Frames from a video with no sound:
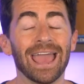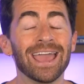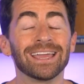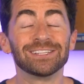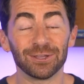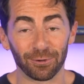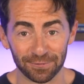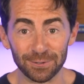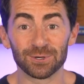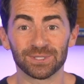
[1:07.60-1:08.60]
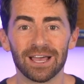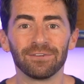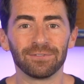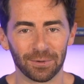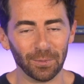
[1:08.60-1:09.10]
and your future
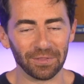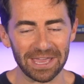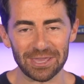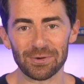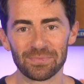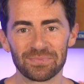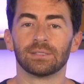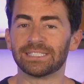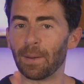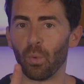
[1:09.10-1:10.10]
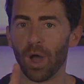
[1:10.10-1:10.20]
self will thank you. Step